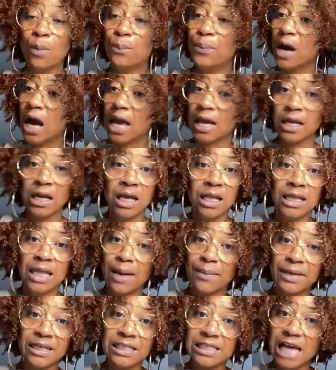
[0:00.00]
But
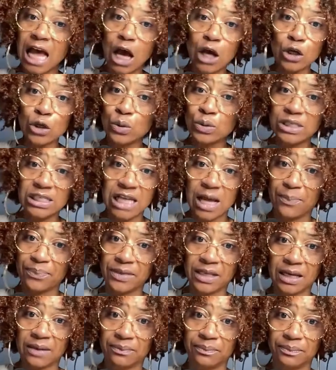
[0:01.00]
let me tell you
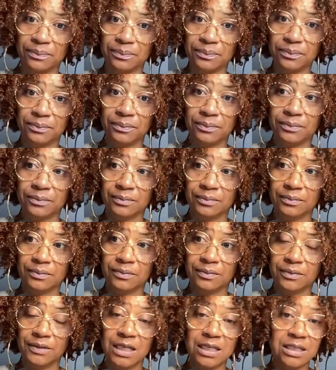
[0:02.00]
something.
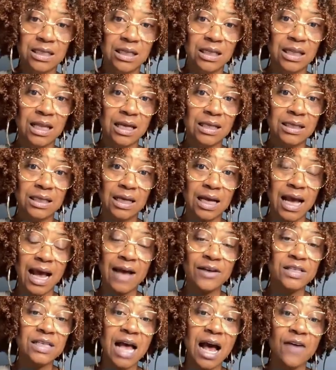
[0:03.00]
There's a lot.
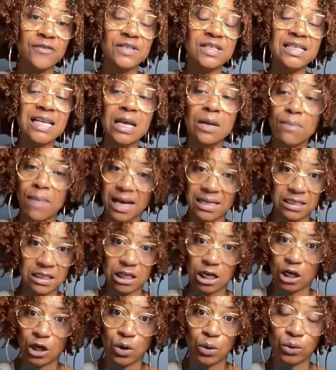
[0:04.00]
I've seen my
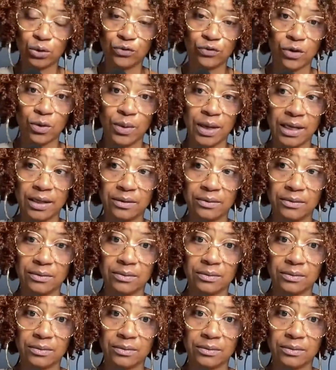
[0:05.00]
son go through it.